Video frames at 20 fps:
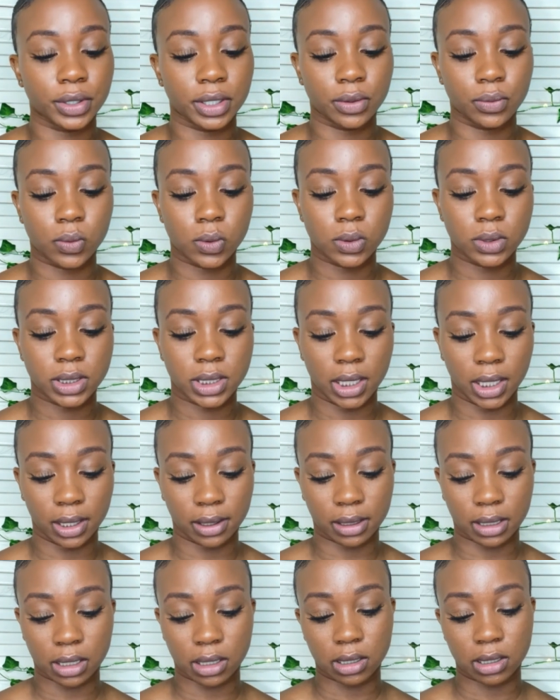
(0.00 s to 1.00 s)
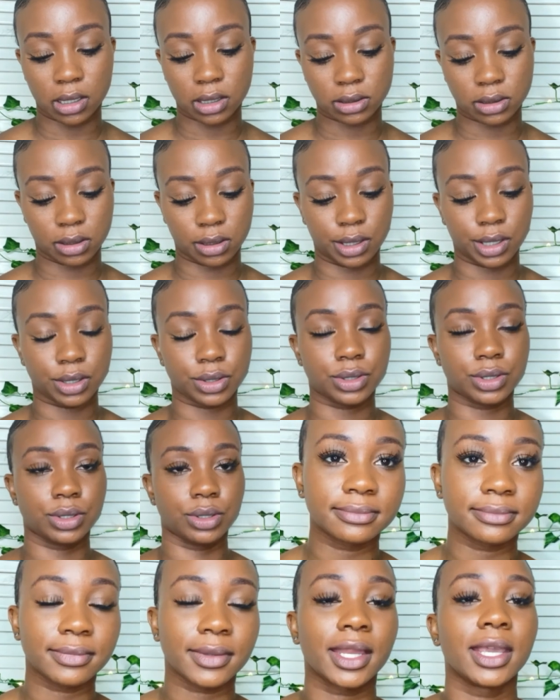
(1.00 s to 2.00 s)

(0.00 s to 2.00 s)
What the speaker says: It won't take that long to get to you.